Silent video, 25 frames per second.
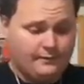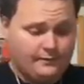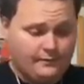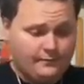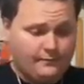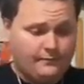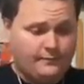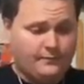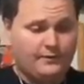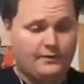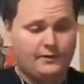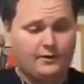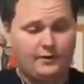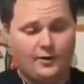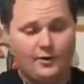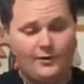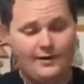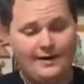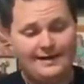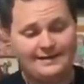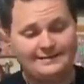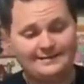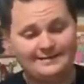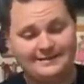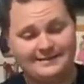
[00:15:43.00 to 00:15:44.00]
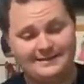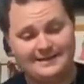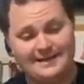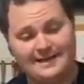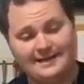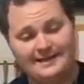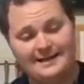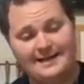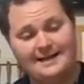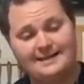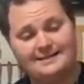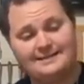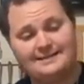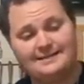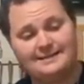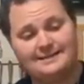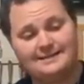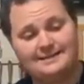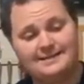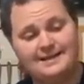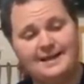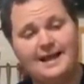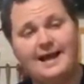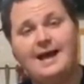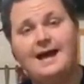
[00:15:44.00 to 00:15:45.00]
We're gonna go ahead and set that to the
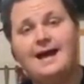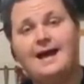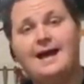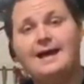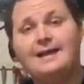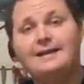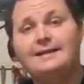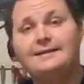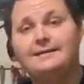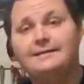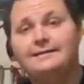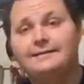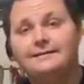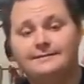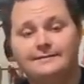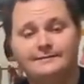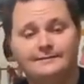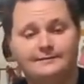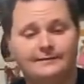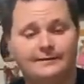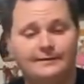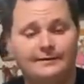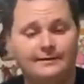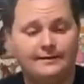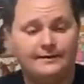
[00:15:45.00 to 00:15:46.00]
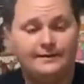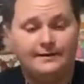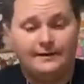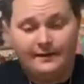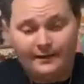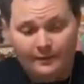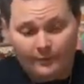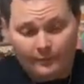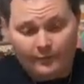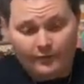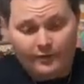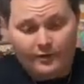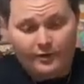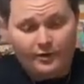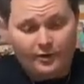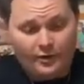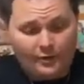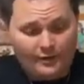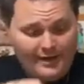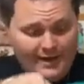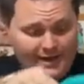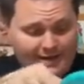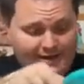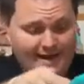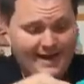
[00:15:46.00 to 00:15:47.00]
side. And we're gonna go
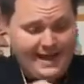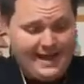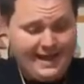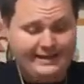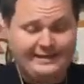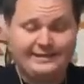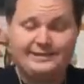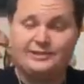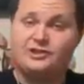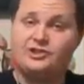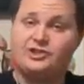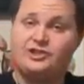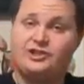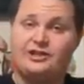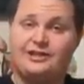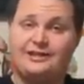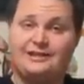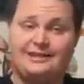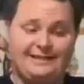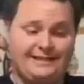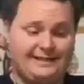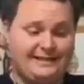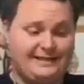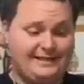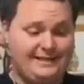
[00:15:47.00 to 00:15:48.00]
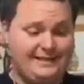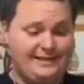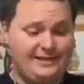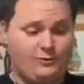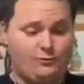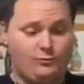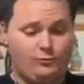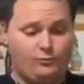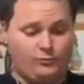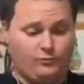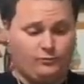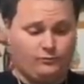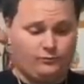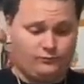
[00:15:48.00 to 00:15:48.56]
ahead and add this chili in equal